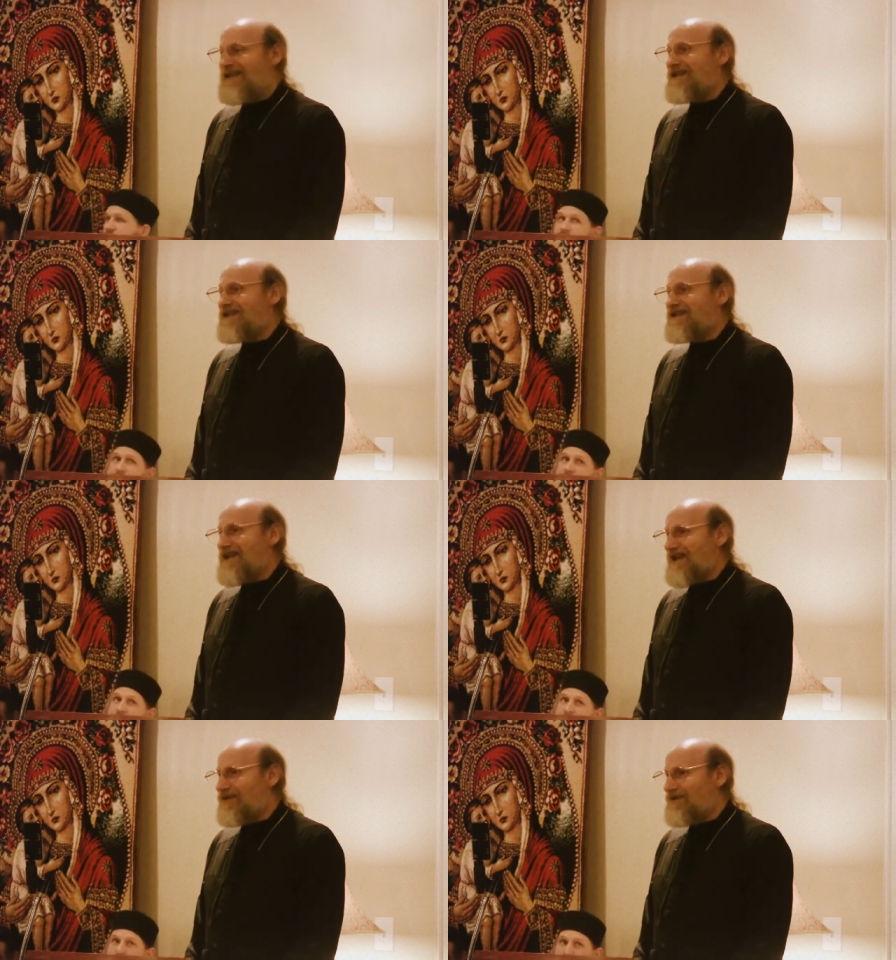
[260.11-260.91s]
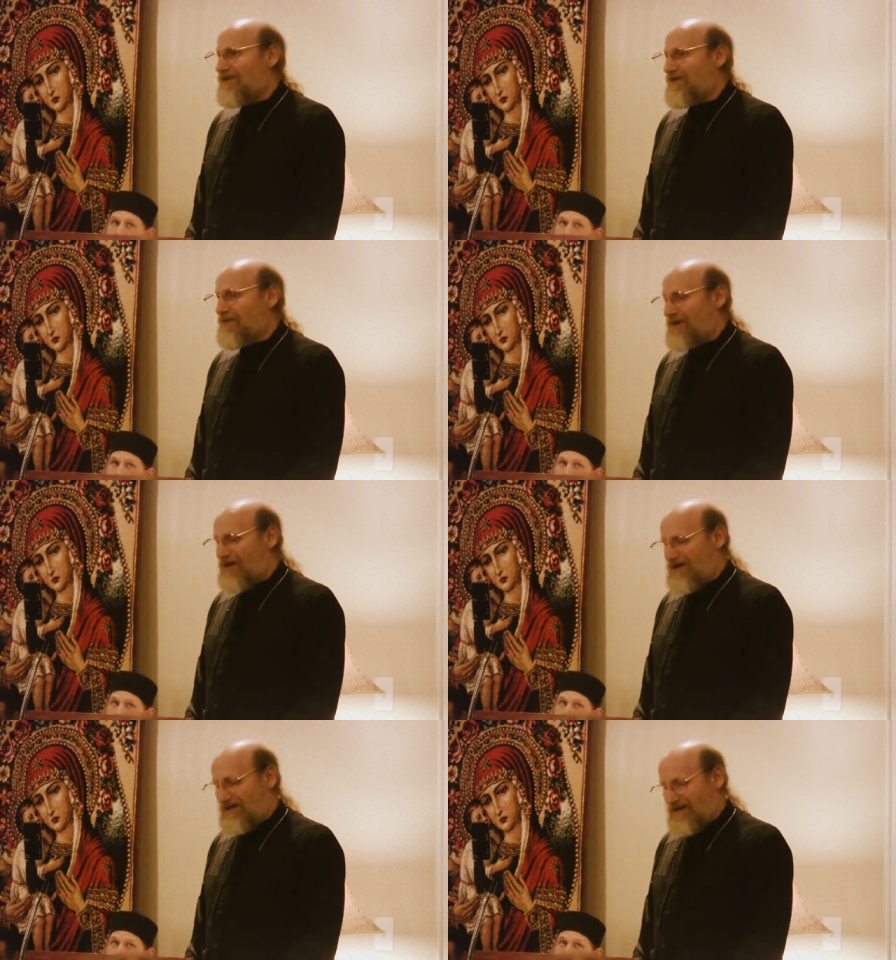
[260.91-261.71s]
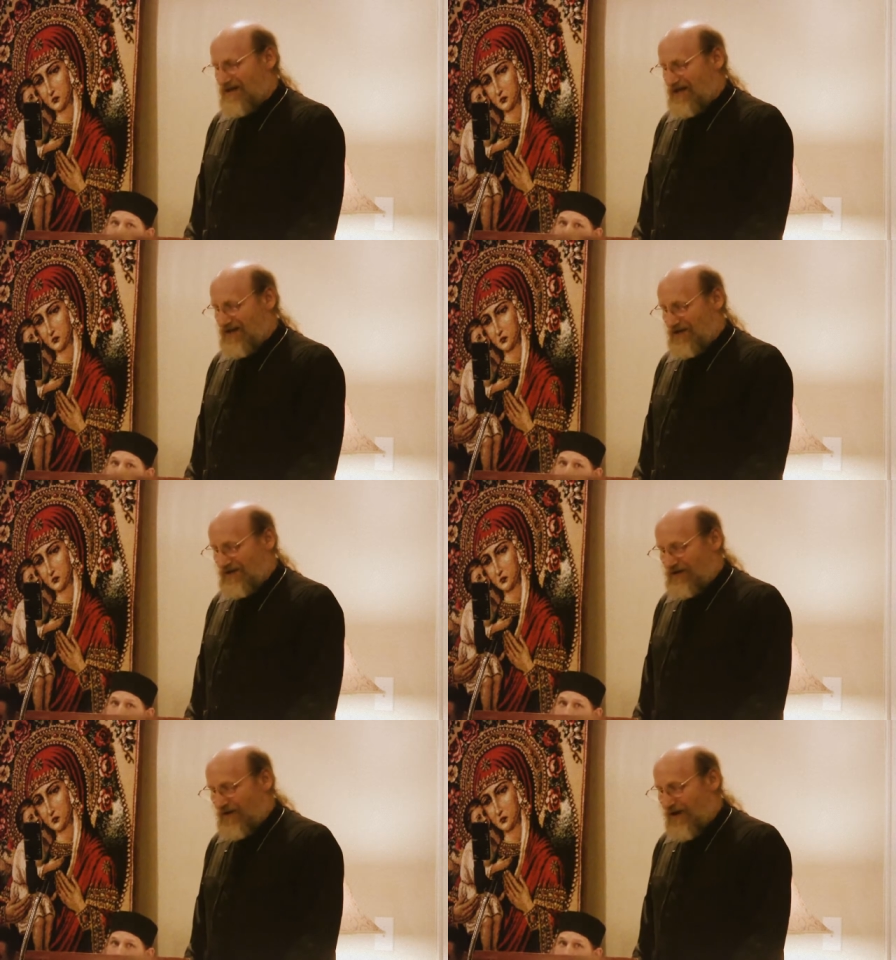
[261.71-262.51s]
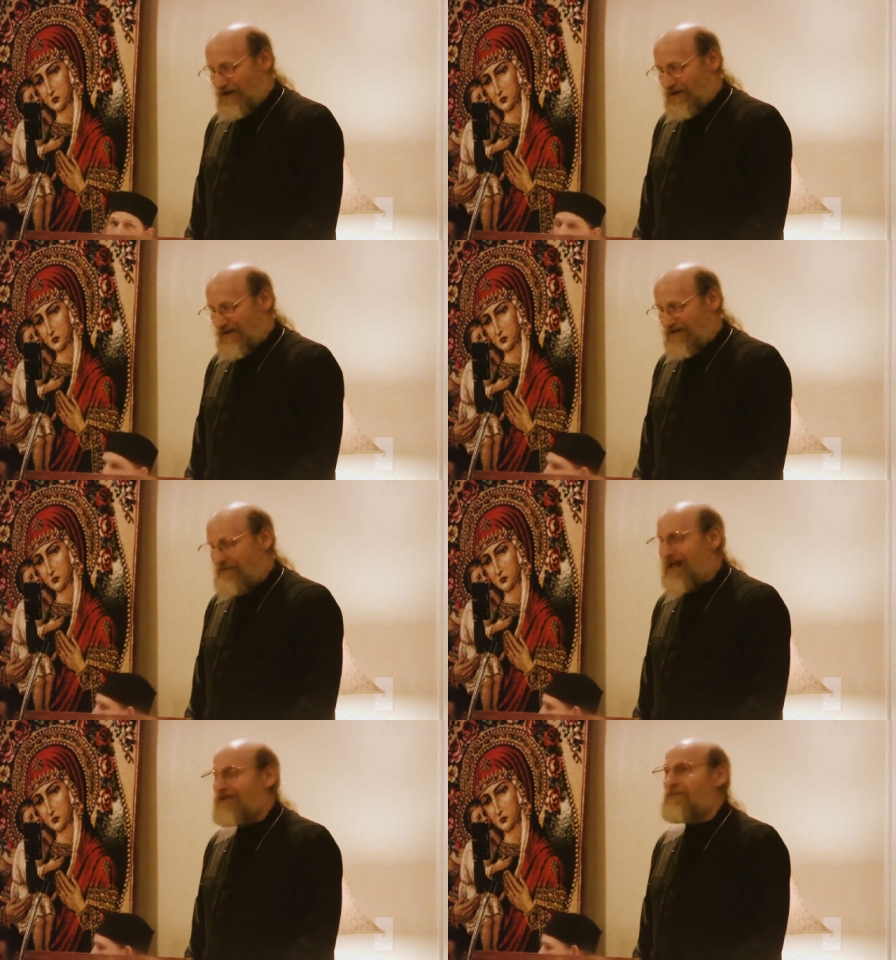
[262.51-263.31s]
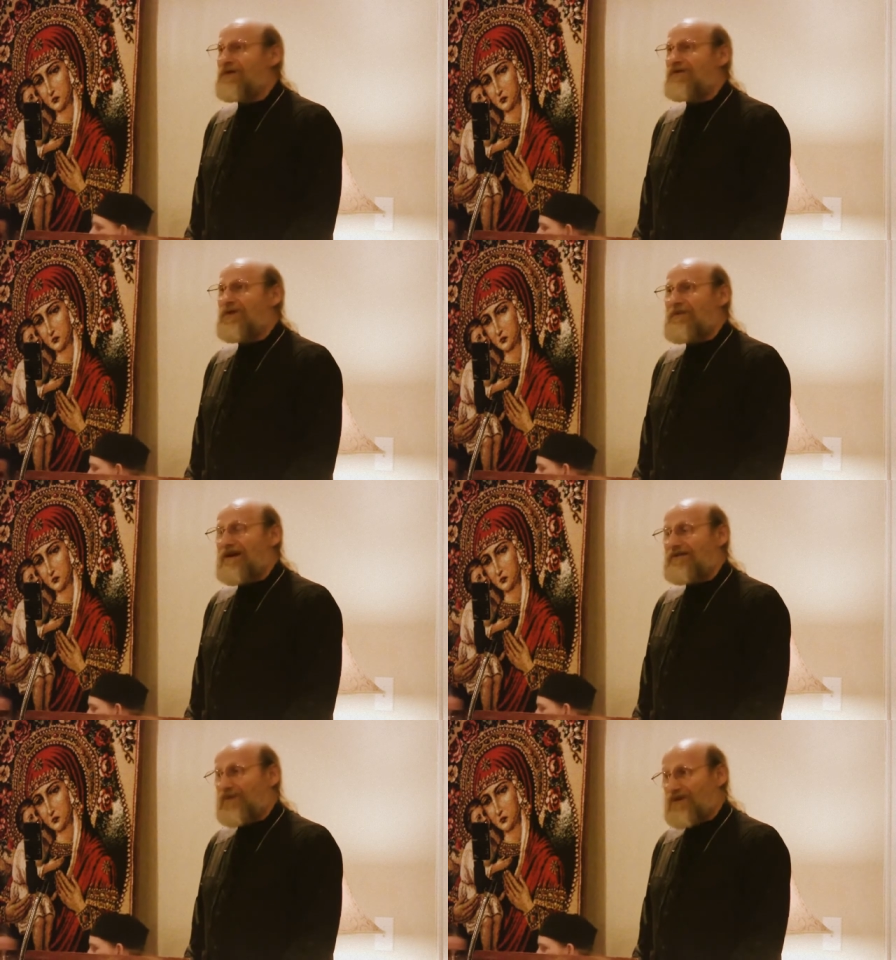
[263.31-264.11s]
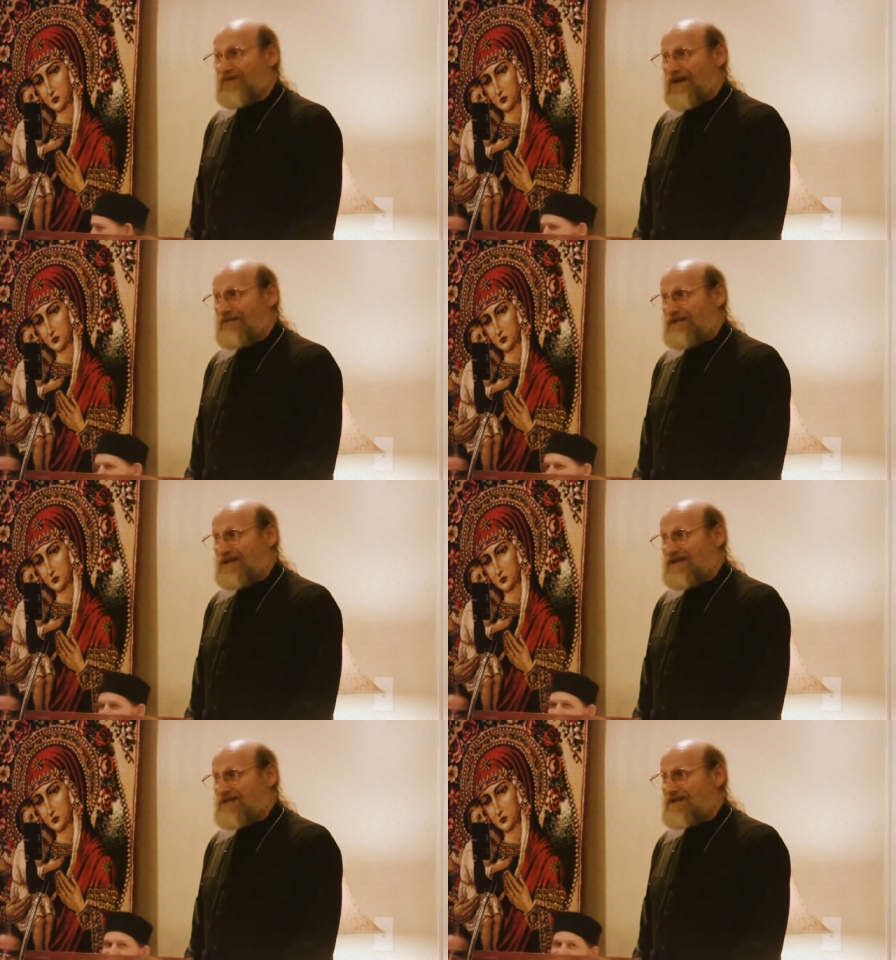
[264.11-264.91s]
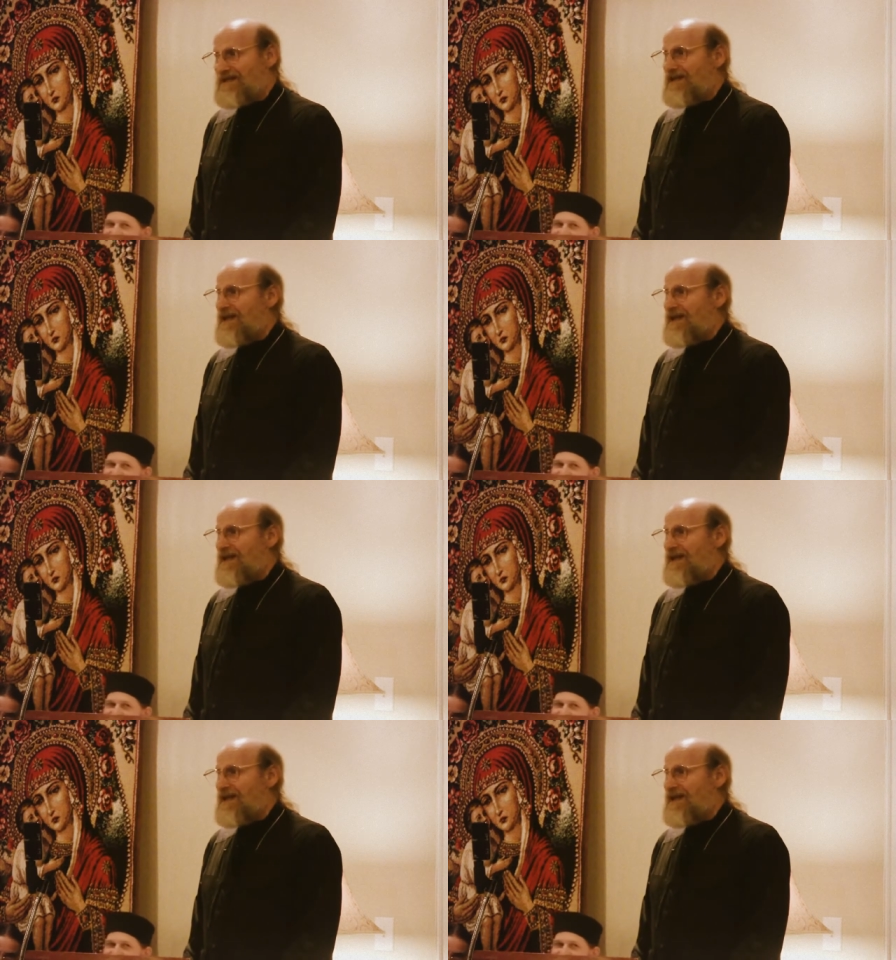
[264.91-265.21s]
He is the editor of the book. He's going to talk to us about the book for about 45 minutes,